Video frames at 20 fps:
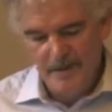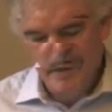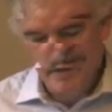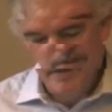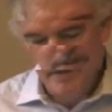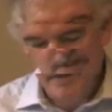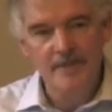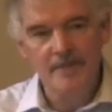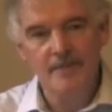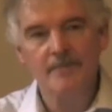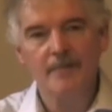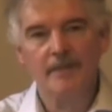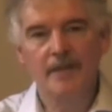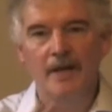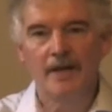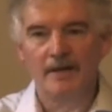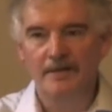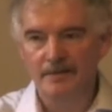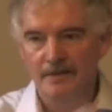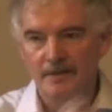It says something
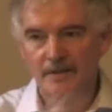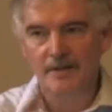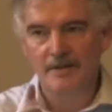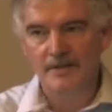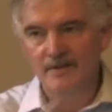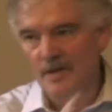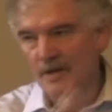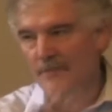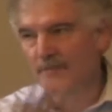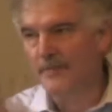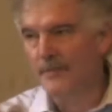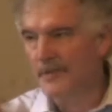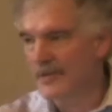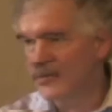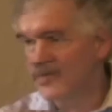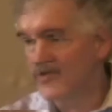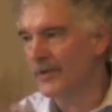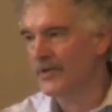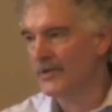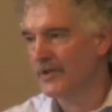like, and so from
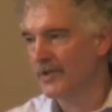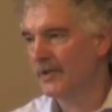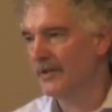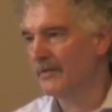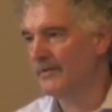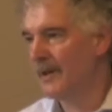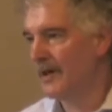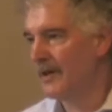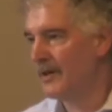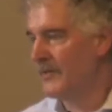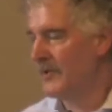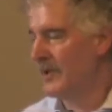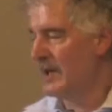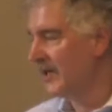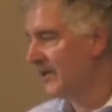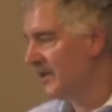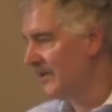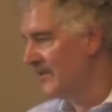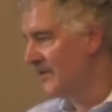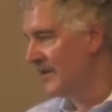this workshop, our
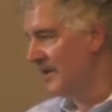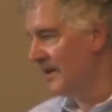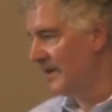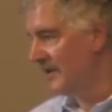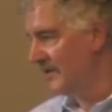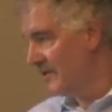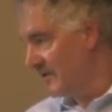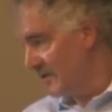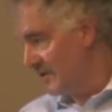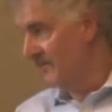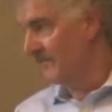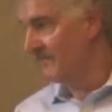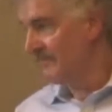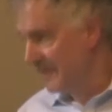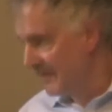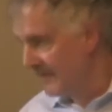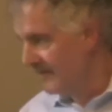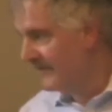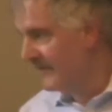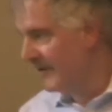objectives are to
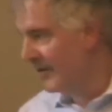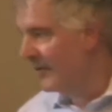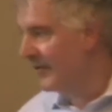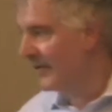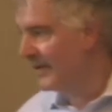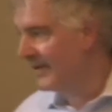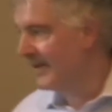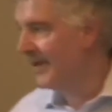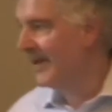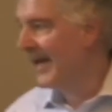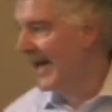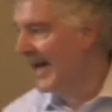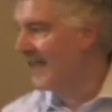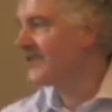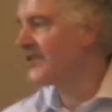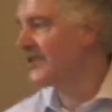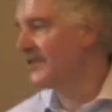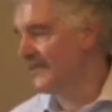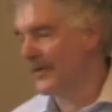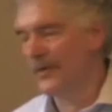
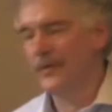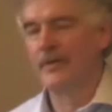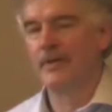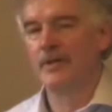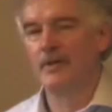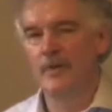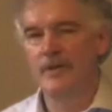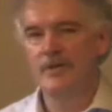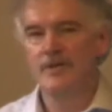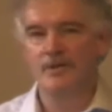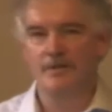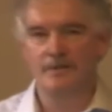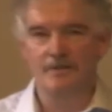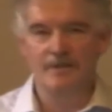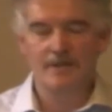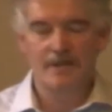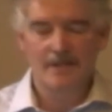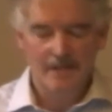answer the following questions.